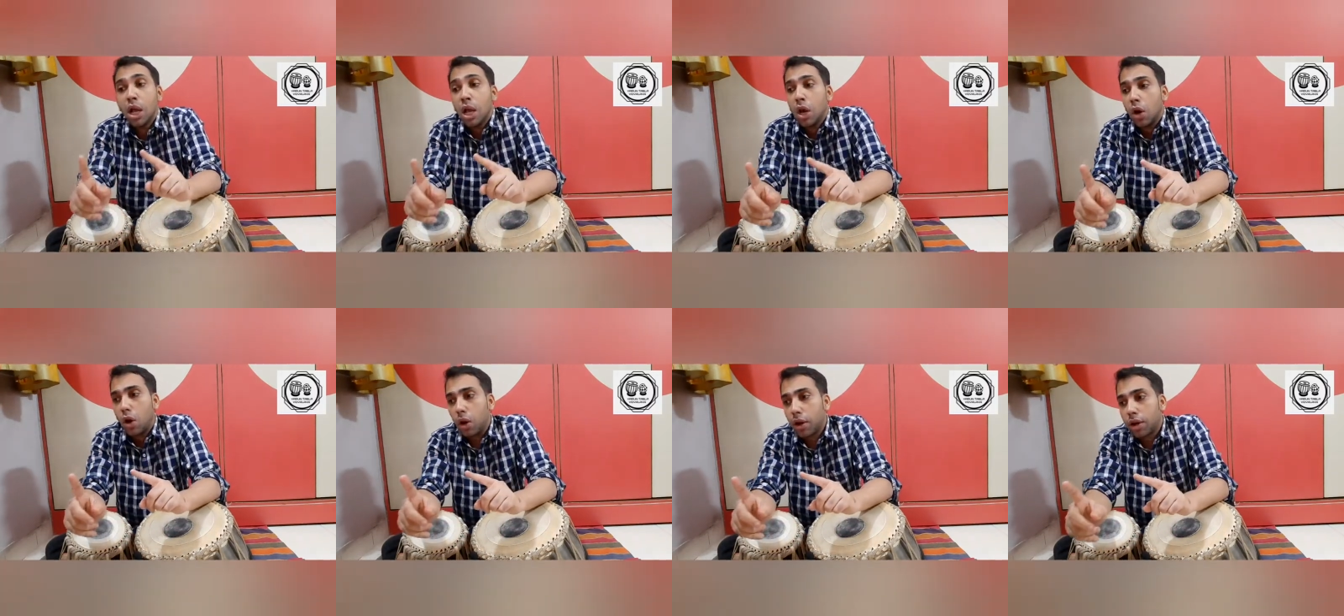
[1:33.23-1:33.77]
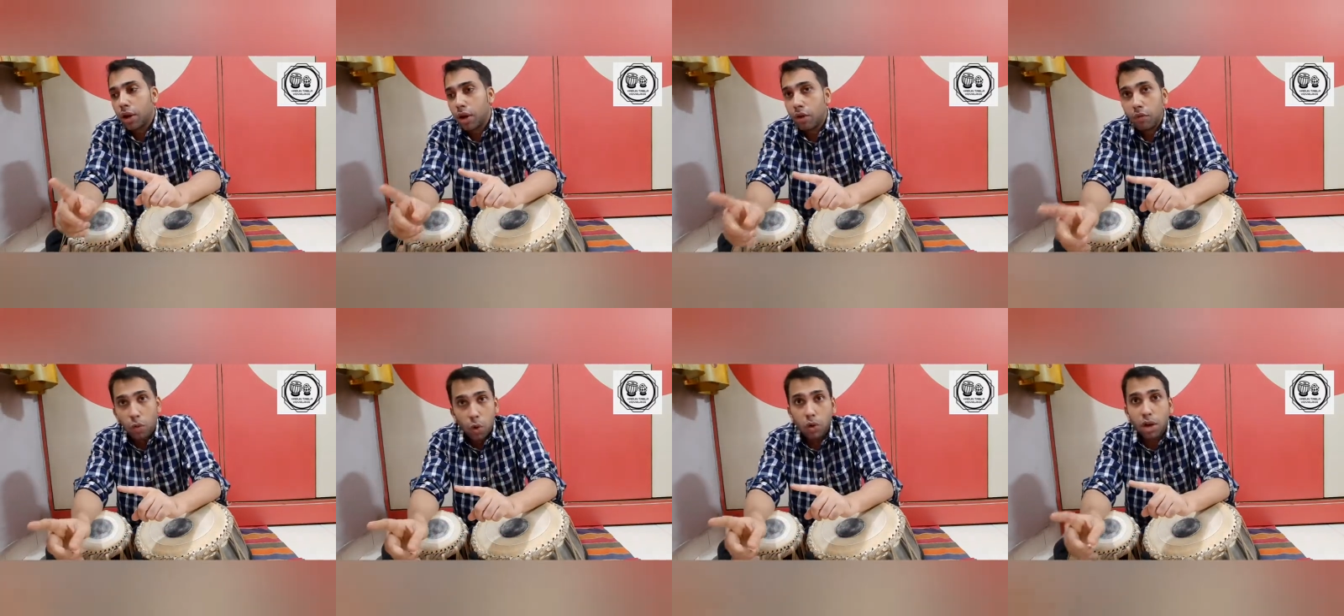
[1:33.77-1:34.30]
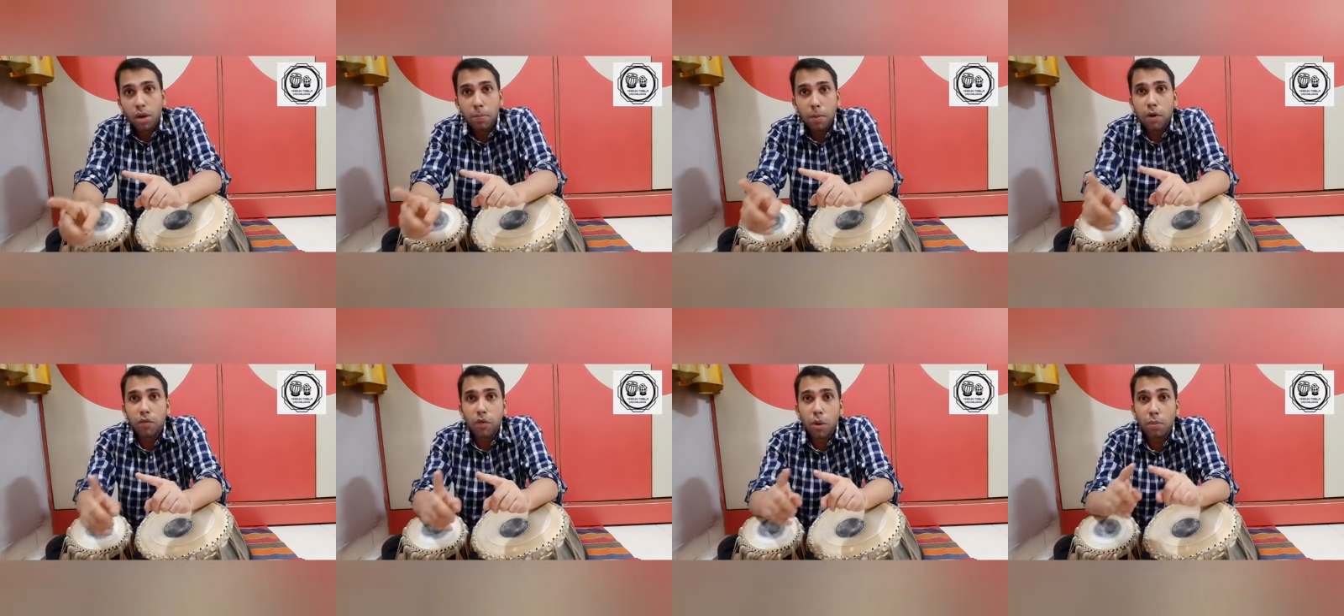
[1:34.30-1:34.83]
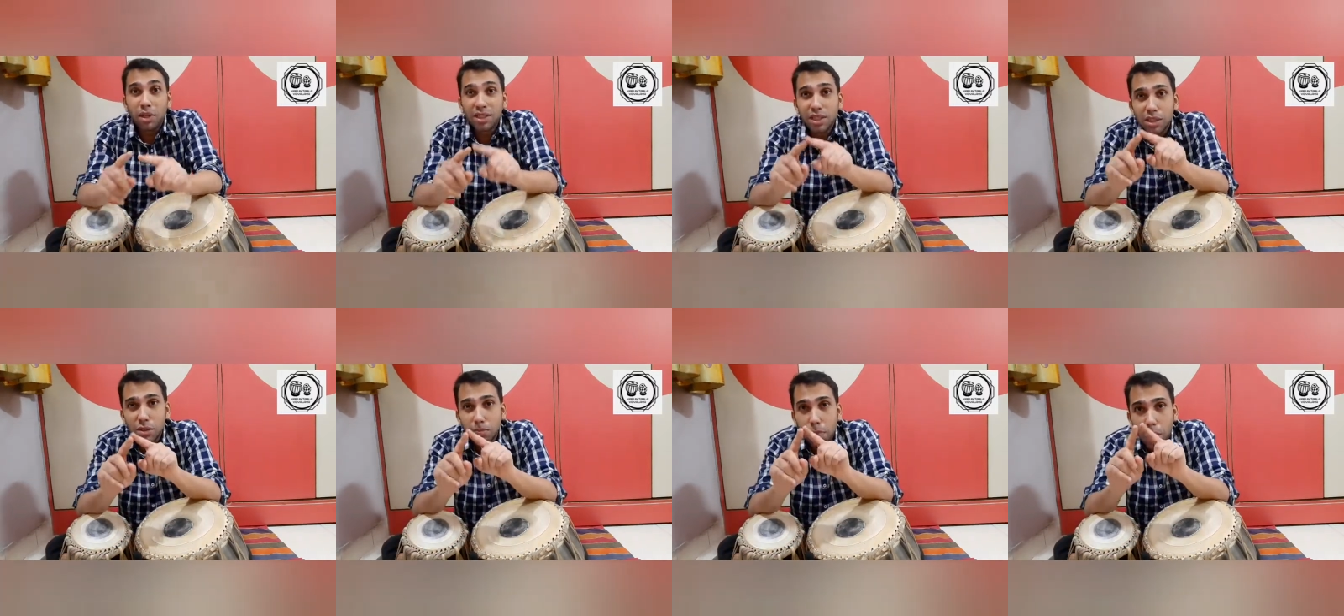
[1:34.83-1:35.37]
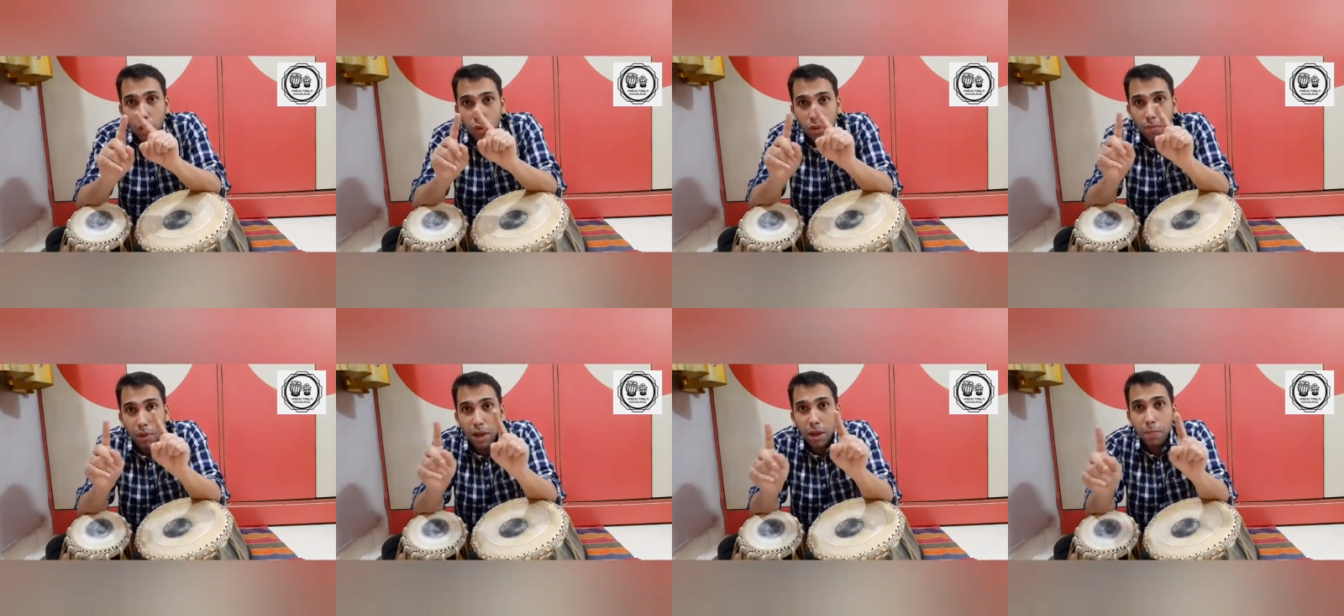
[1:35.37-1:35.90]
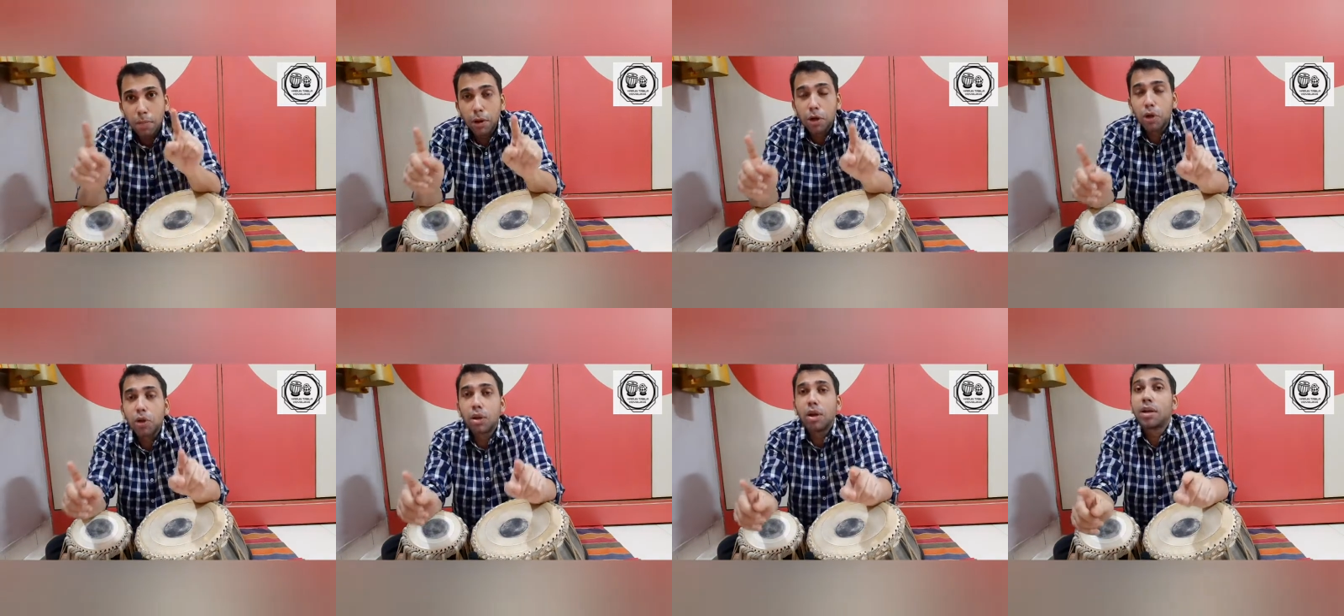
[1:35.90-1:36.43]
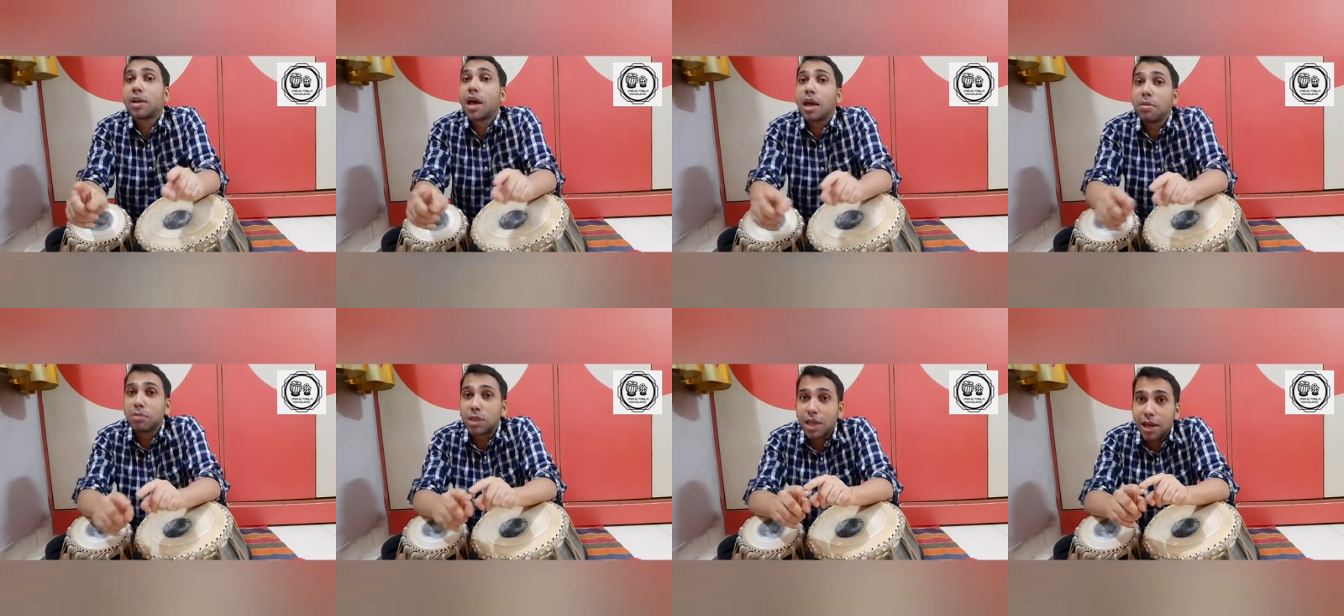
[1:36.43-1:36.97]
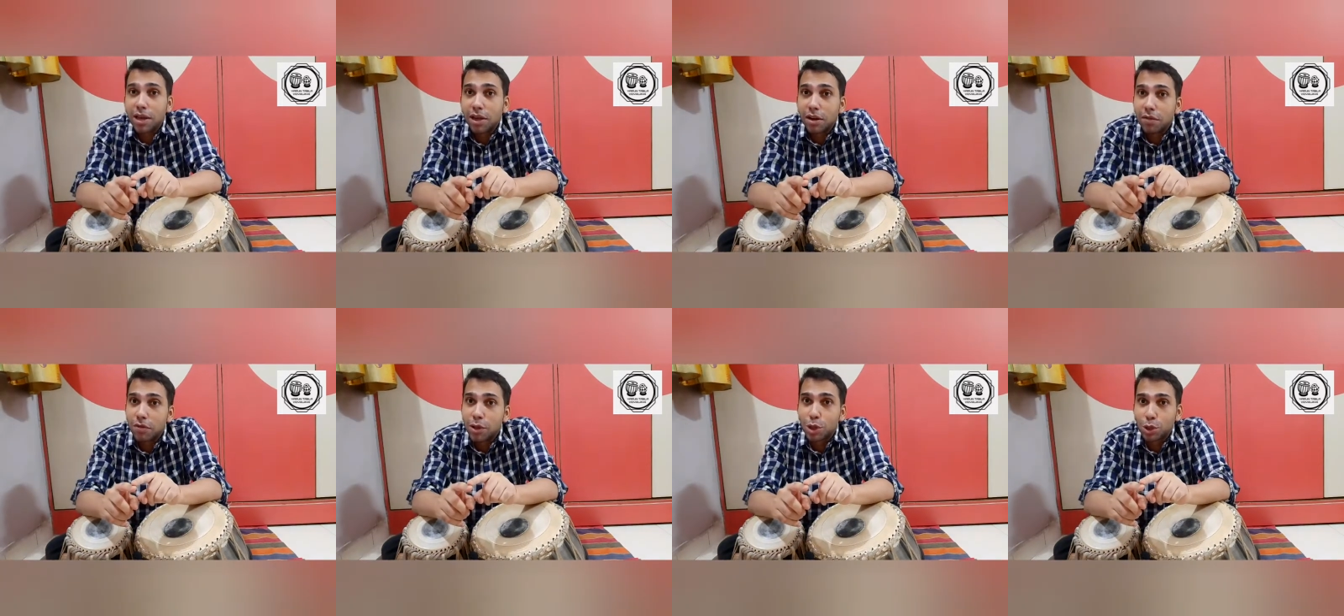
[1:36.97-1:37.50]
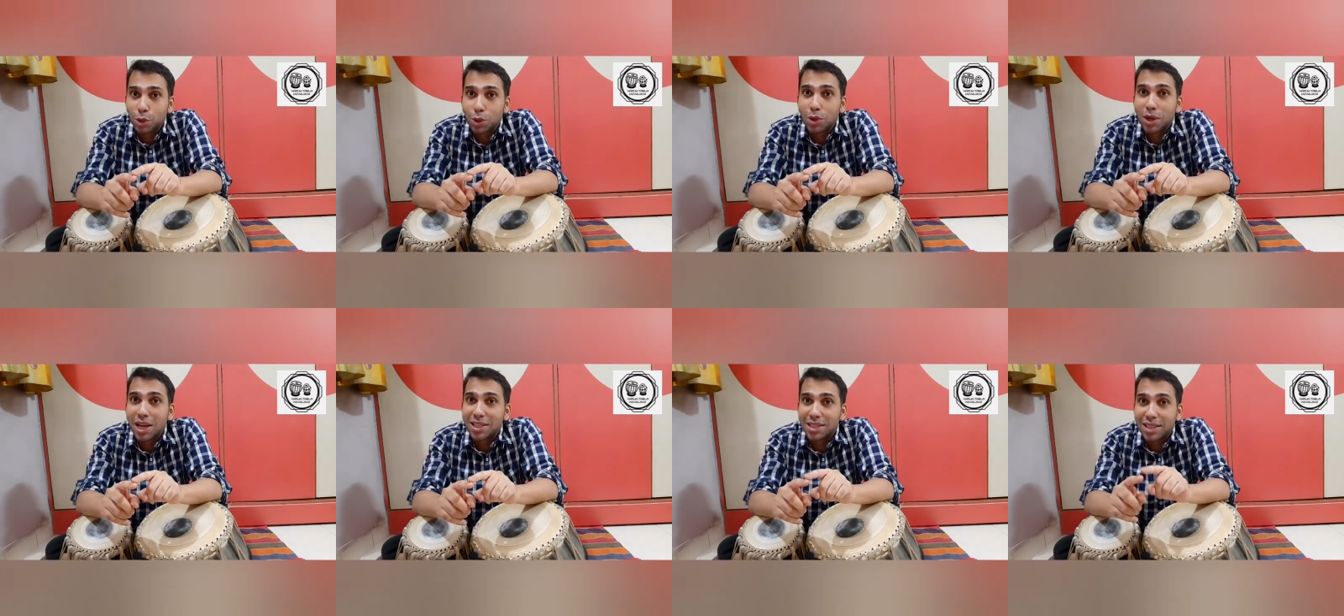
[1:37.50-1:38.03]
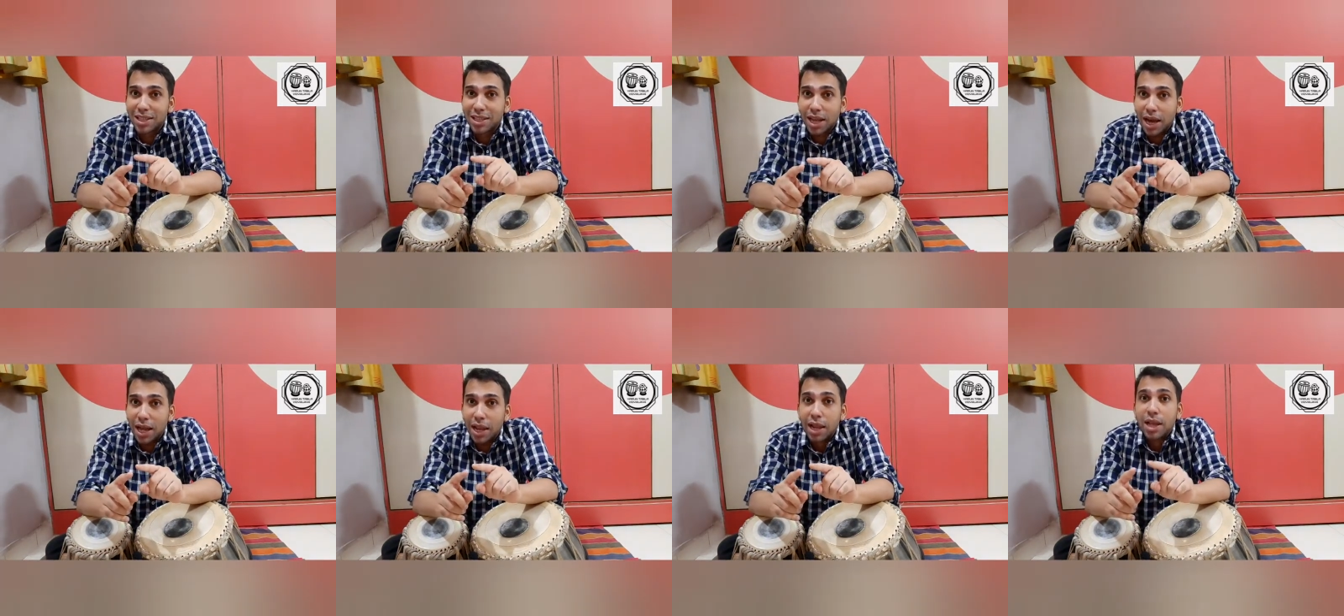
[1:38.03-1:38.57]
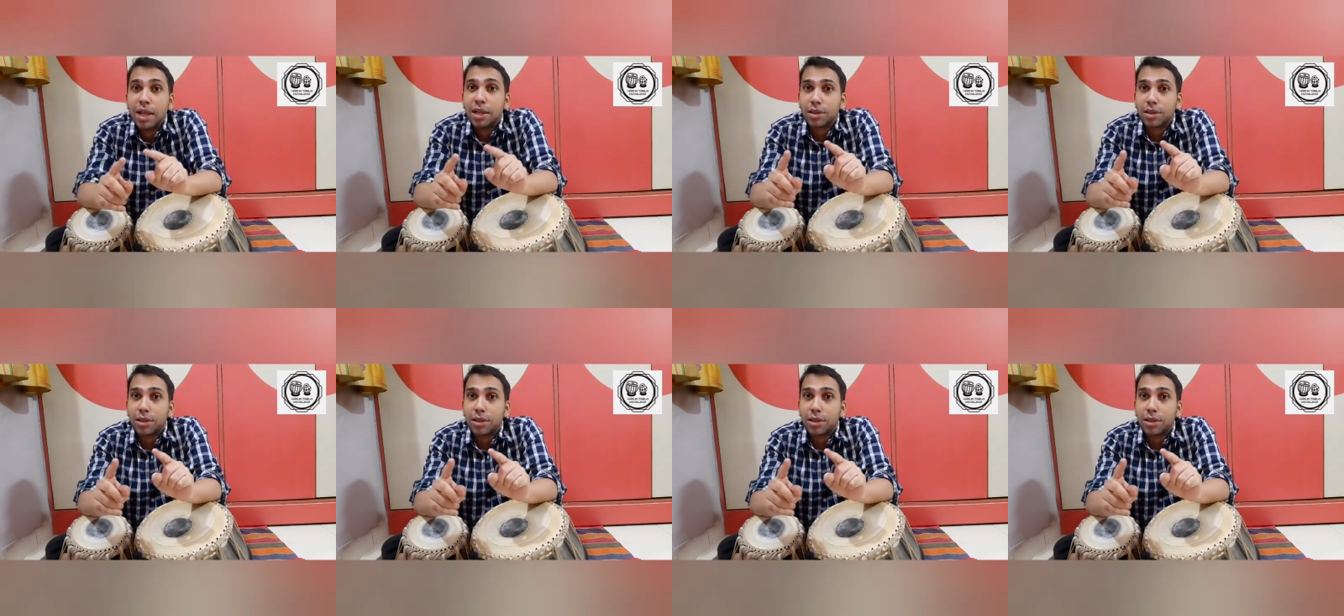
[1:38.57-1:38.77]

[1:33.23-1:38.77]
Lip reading: or a vocal performance is bound by a particular time cycle which is known as the tal.